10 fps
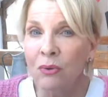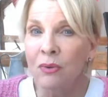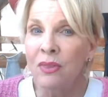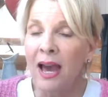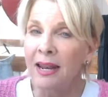
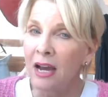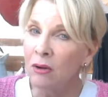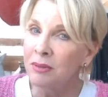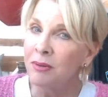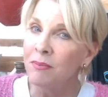that
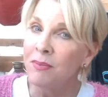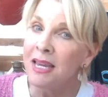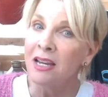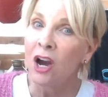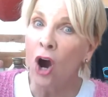helped
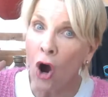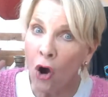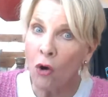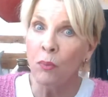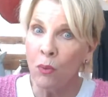me
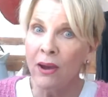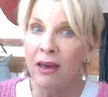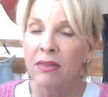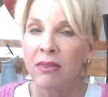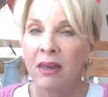cope with